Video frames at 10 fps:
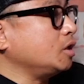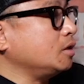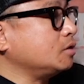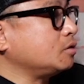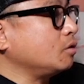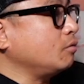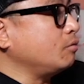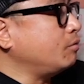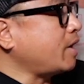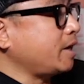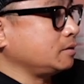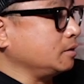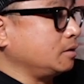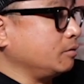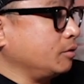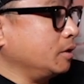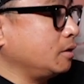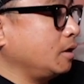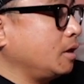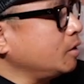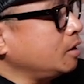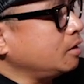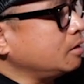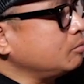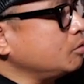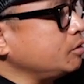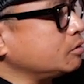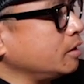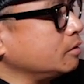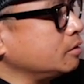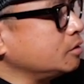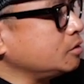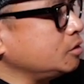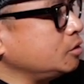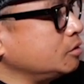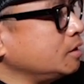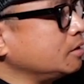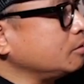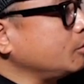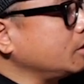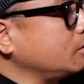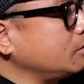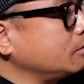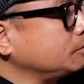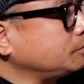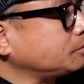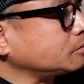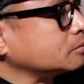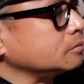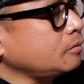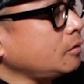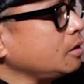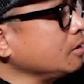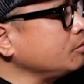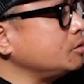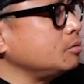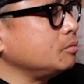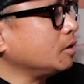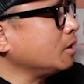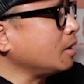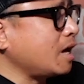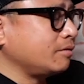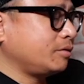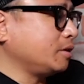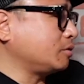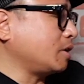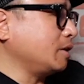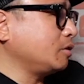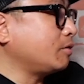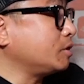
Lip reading: is vastly different. In movie trailers, you're dealing with you have to do a lot of things right. You have to